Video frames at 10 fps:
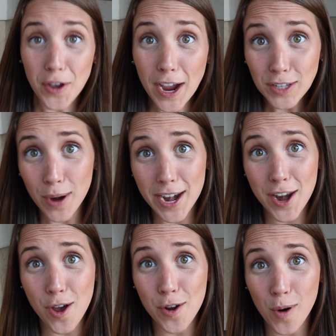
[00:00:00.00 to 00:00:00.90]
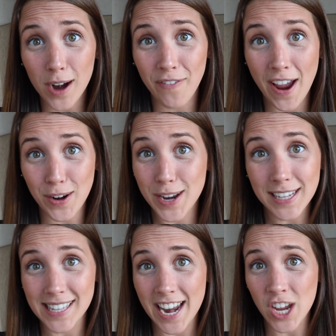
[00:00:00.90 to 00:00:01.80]
you guys ready to go to our final
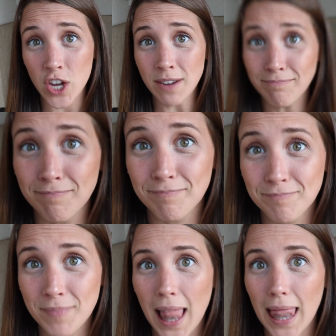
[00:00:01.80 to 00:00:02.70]
destination? Yeah.